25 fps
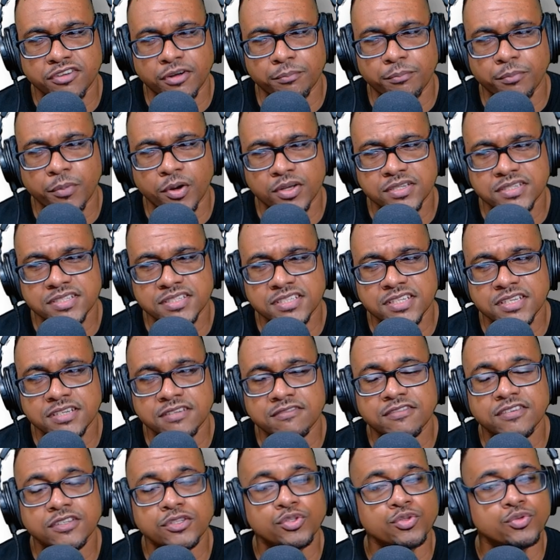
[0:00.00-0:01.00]
from
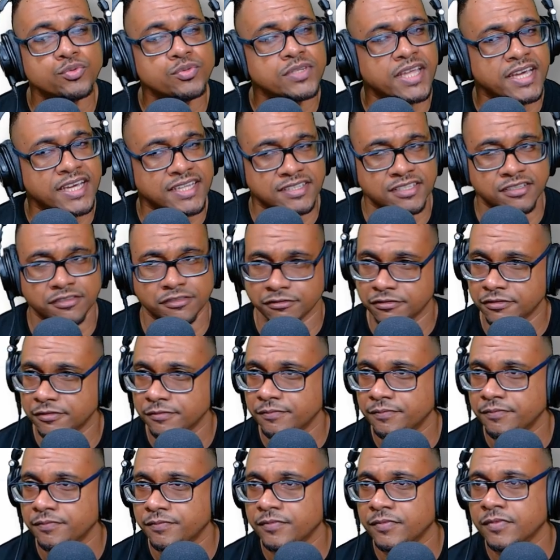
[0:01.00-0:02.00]
positive to negative.
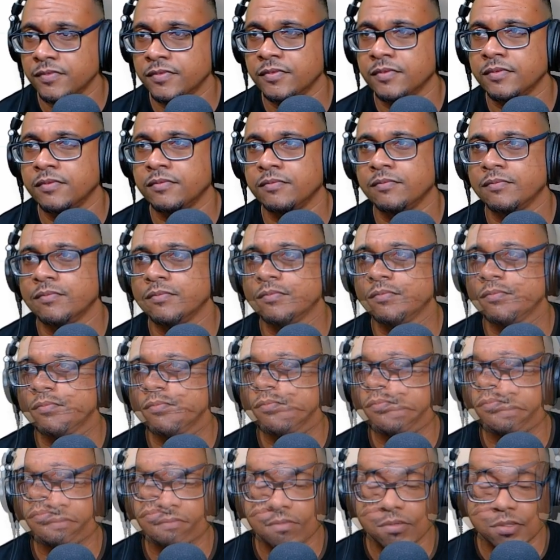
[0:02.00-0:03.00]

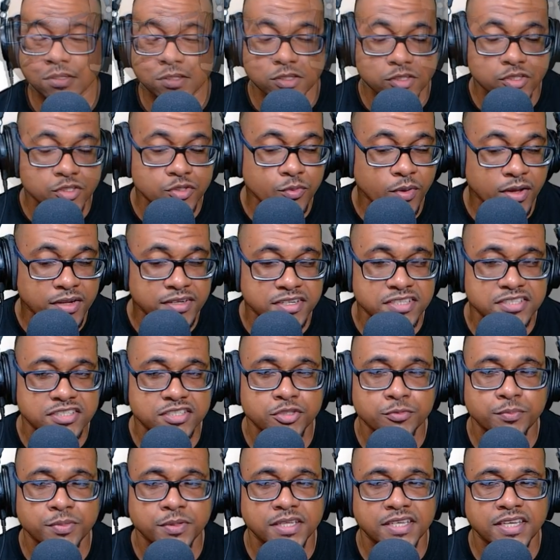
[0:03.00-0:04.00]
So I just
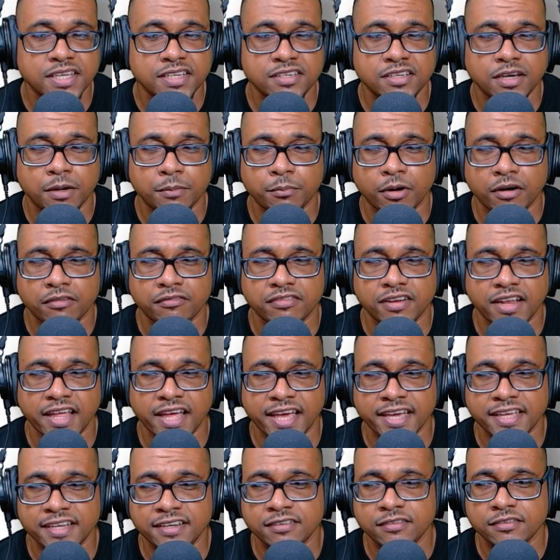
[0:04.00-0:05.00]
duplicate the above
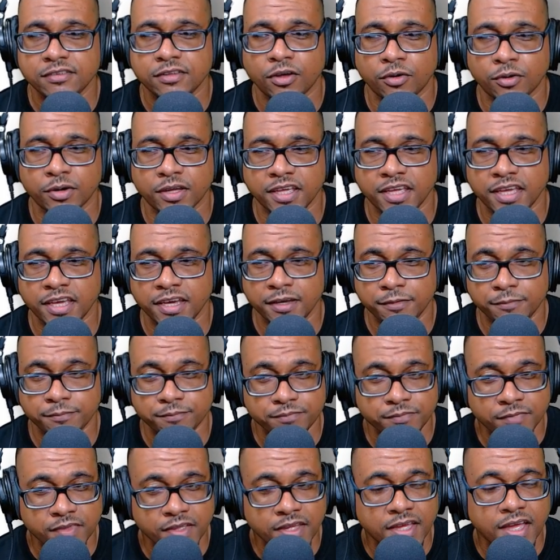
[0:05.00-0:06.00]
line down here,
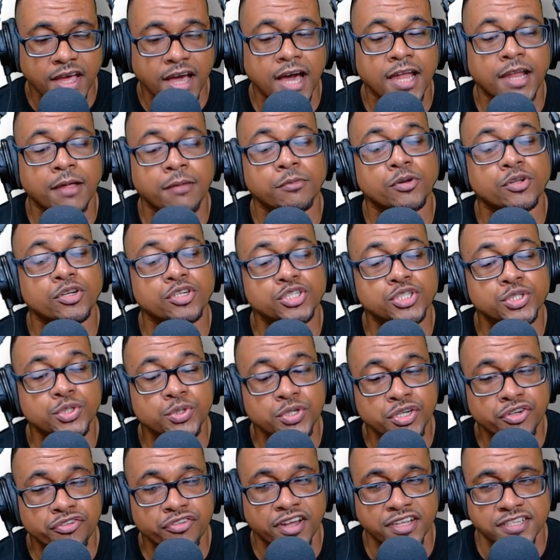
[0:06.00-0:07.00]
and I'm going to show
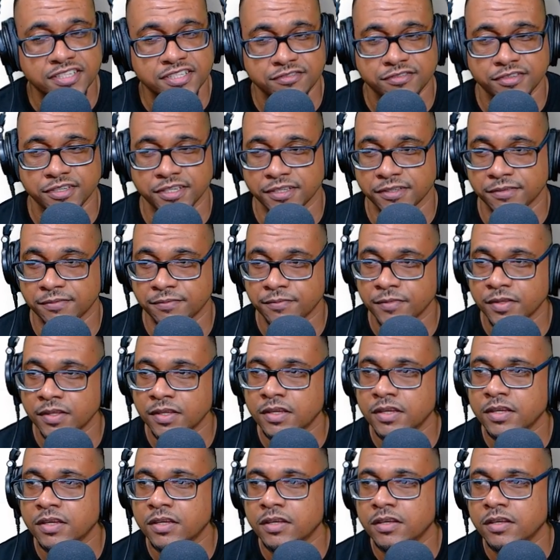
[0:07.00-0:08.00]
the transfer in.
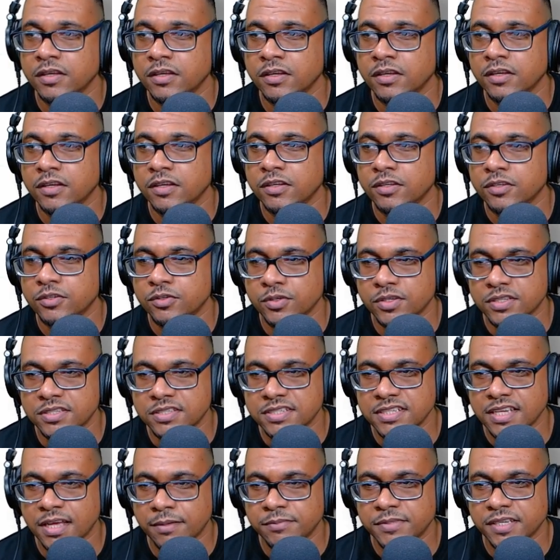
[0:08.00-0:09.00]
So you
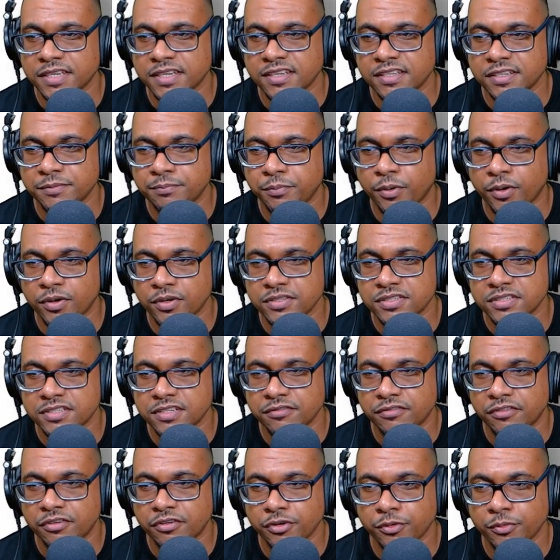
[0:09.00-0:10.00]
see I'm taking the
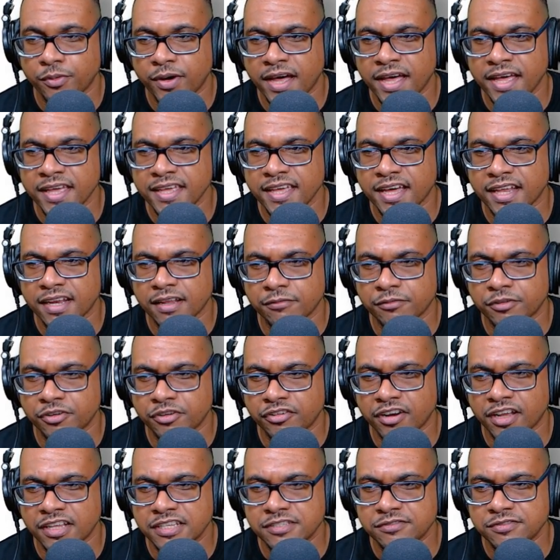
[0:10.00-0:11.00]
positive 3y and I'm
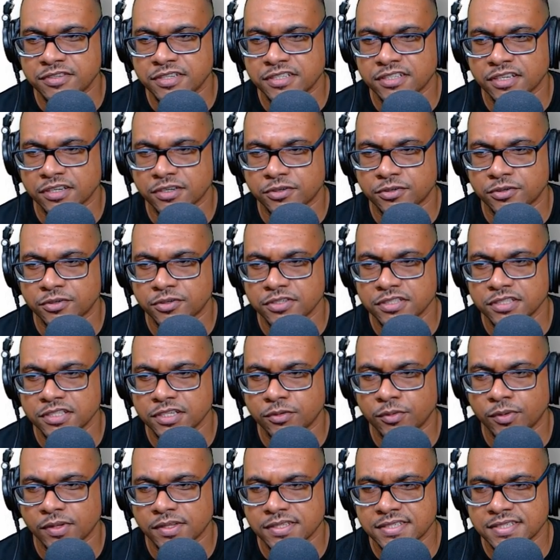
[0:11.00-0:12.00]
transferring it across the
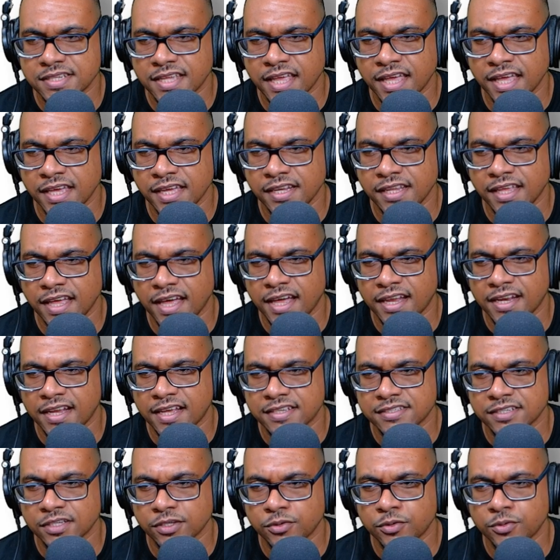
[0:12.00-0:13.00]
equal sign, and
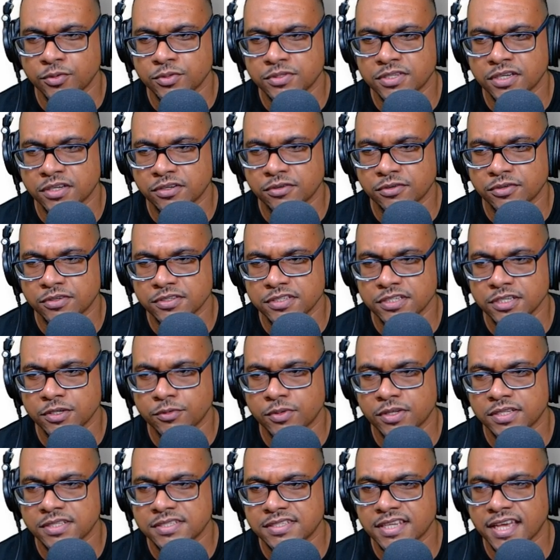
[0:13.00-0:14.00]
as it goes across the
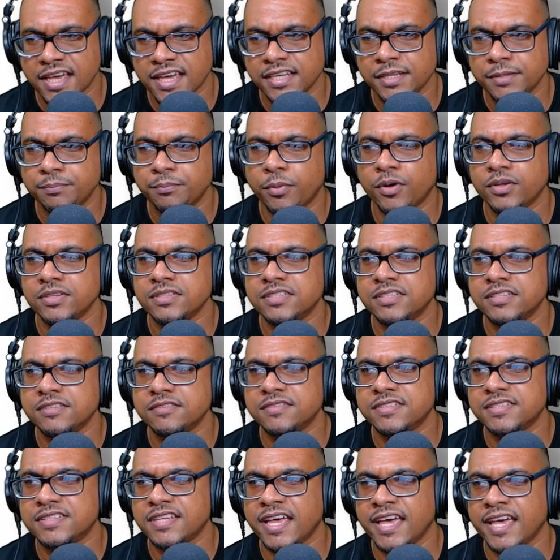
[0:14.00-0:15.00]
equal sign, the positive
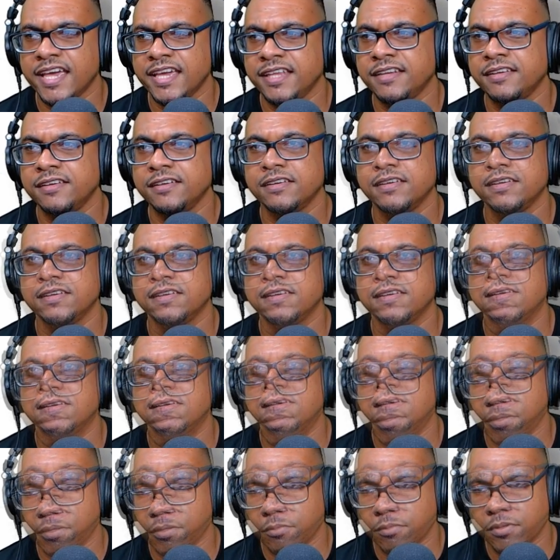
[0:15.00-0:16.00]
sign
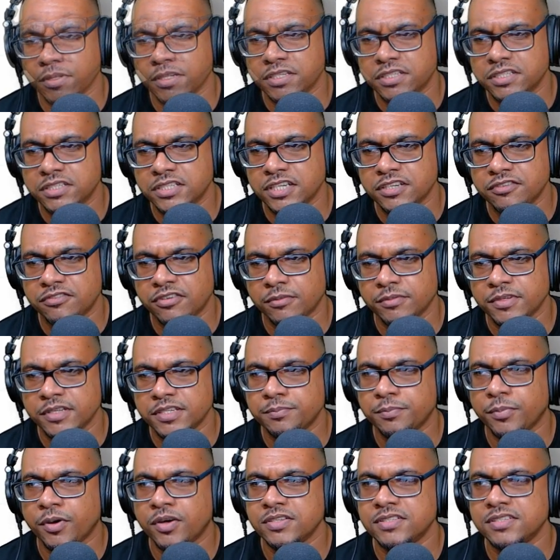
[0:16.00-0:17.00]
will change from this
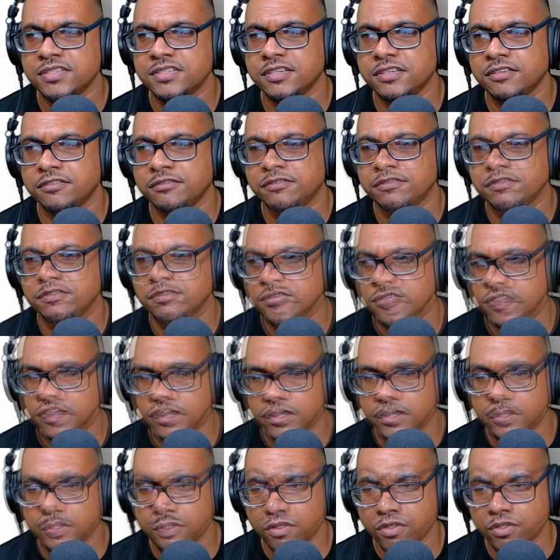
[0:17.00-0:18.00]
positive
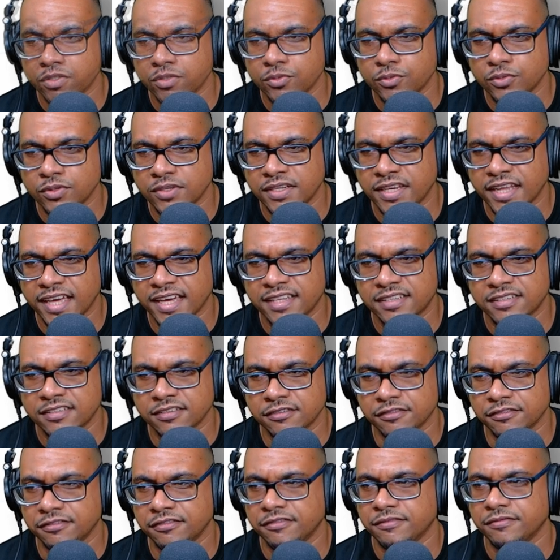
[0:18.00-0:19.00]
to
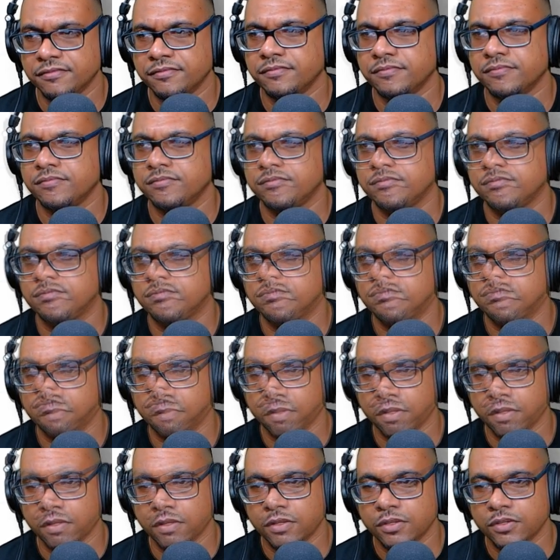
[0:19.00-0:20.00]
negative.
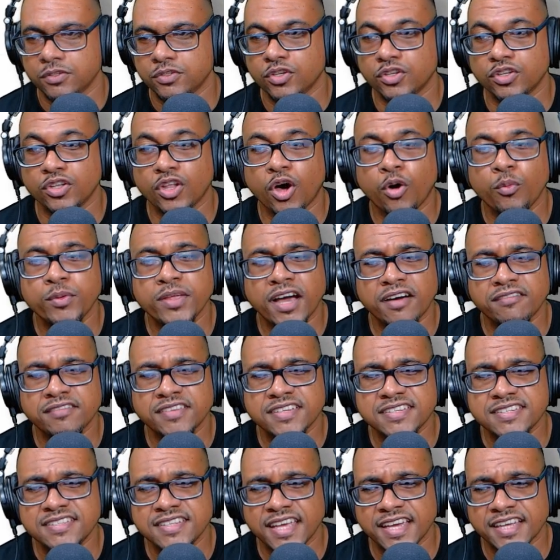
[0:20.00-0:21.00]
So now we have this
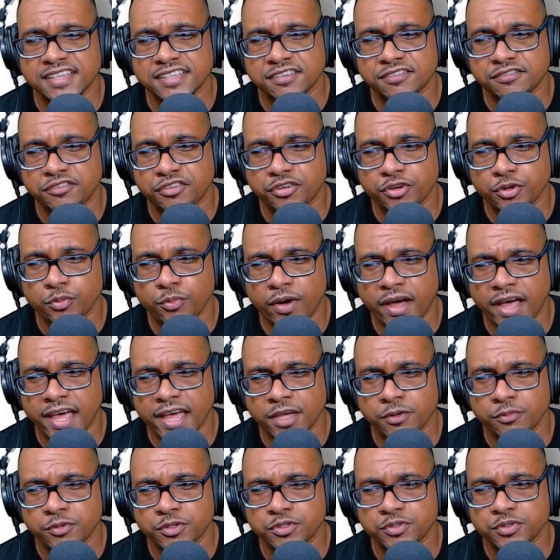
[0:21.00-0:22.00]
-3y,
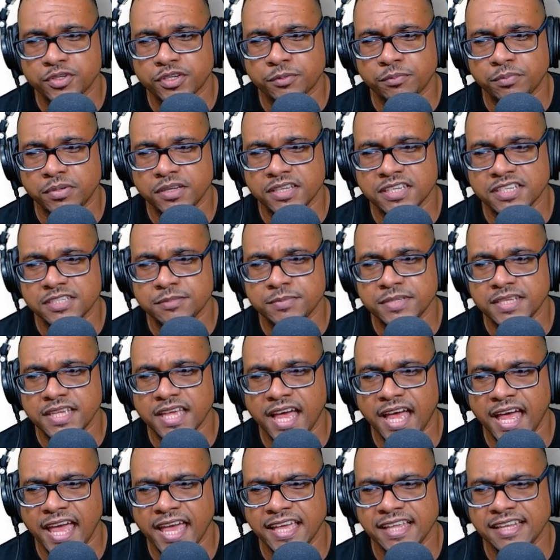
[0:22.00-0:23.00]
which we're going to place
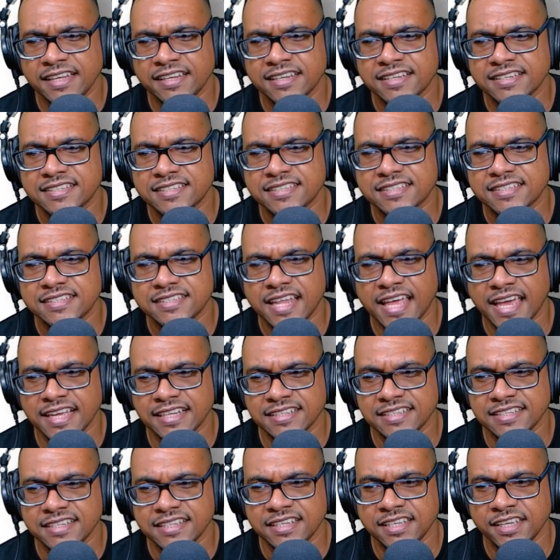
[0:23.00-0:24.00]
behind this
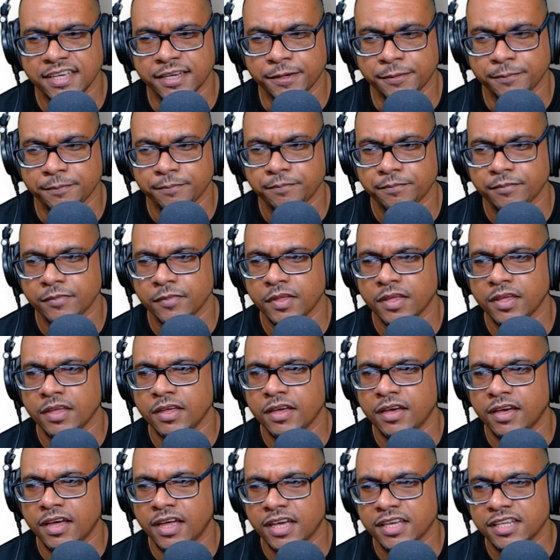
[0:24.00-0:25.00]
19 here.
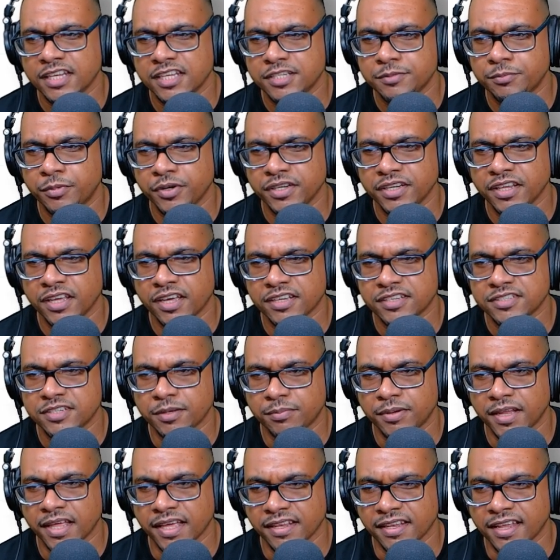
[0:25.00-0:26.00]
I can just bring the x up
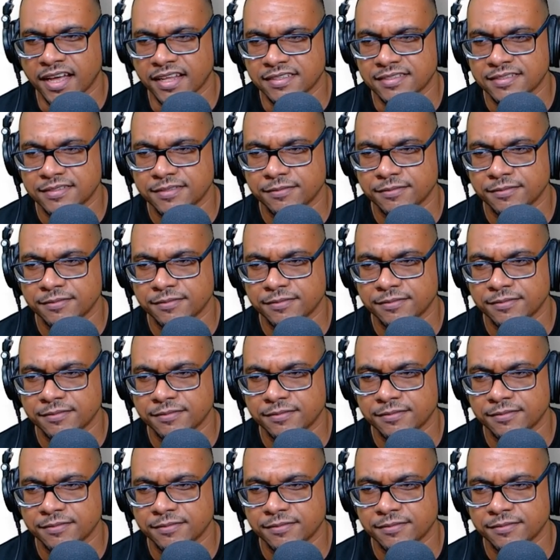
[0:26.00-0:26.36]
like that.